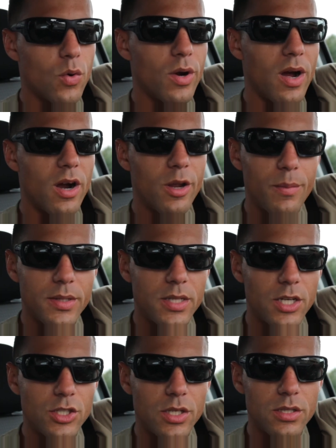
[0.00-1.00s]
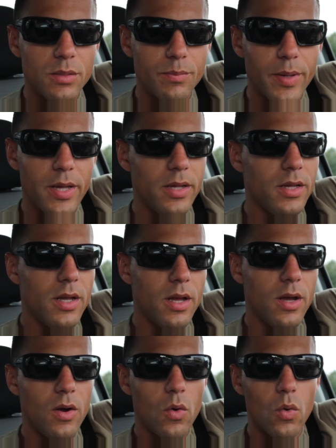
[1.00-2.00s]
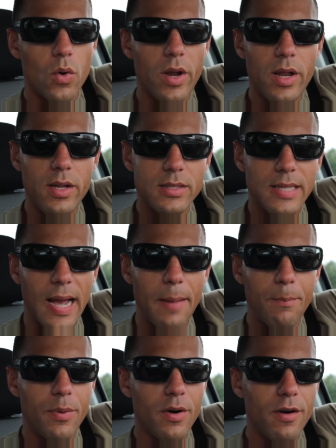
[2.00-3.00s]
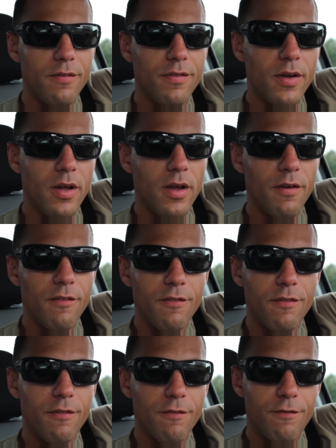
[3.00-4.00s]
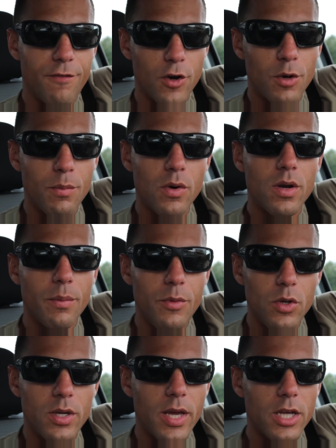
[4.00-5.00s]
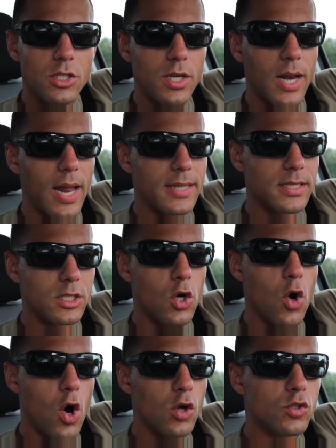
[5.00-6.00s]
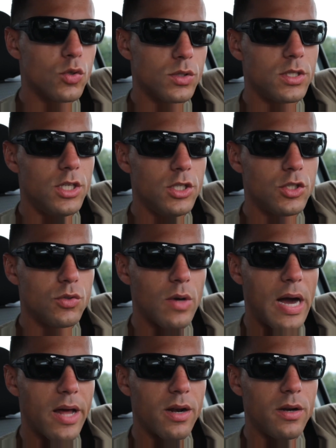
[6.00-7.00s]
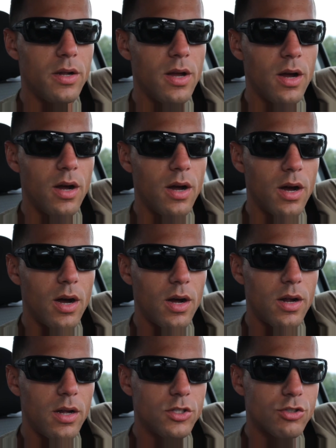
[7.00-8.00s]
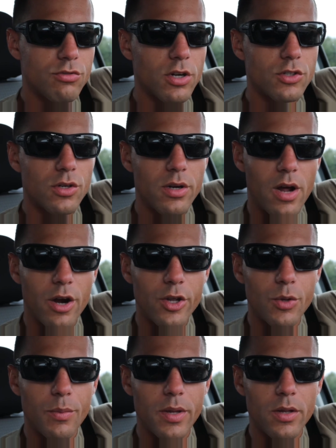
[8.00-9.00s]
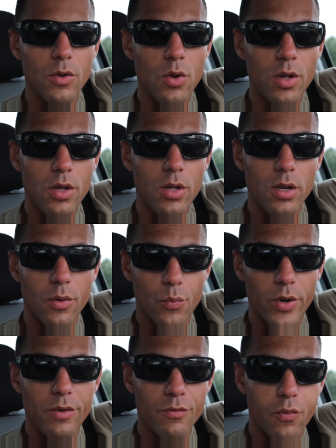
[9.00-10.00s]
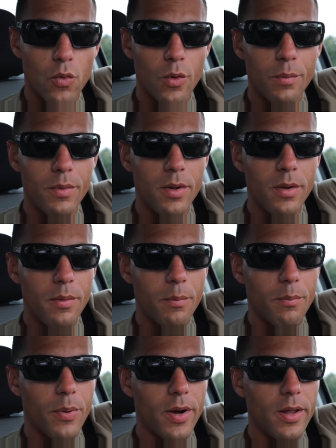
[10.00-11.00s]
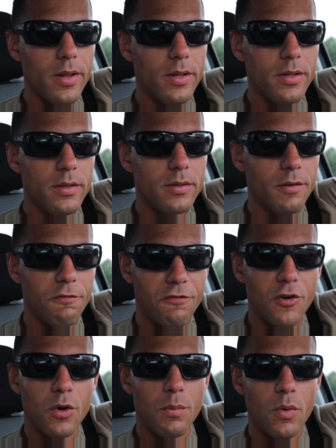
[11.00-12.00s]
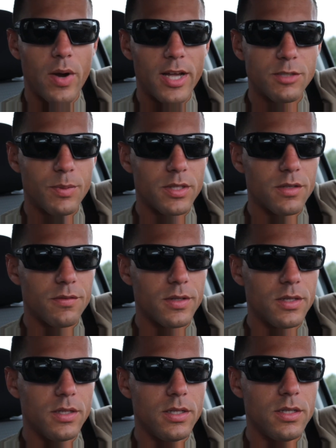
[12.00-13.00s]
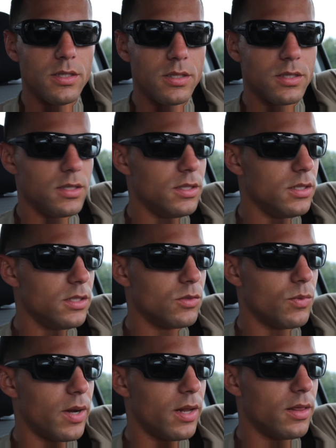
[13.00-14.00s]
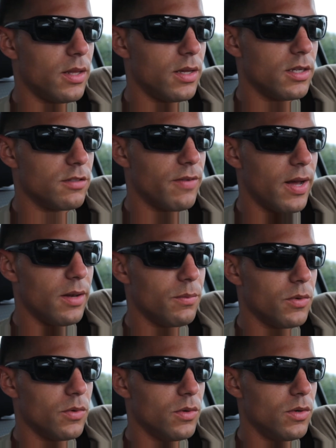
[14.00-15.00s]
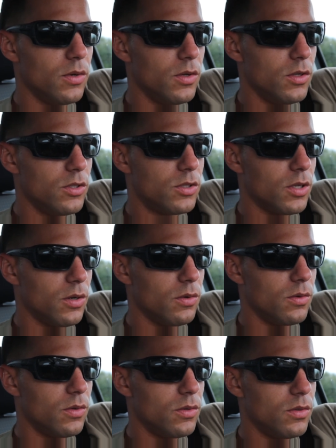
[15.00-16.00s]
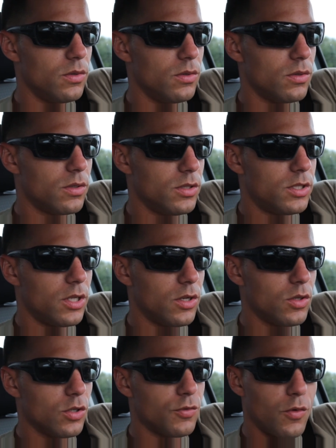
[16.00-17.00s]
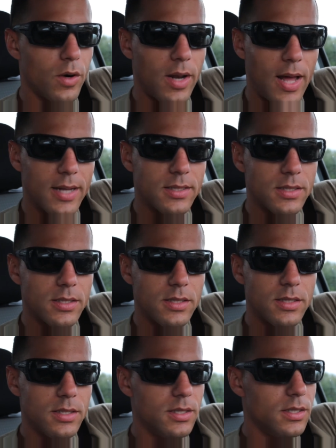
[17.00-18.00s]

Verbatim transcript: or argumentation and debate or any type of verbal communication classes. They'll also teach you how to uh, structure an argument in a written form, but the verbal aspect of it is is what I think is valuable. So Consider those four classes.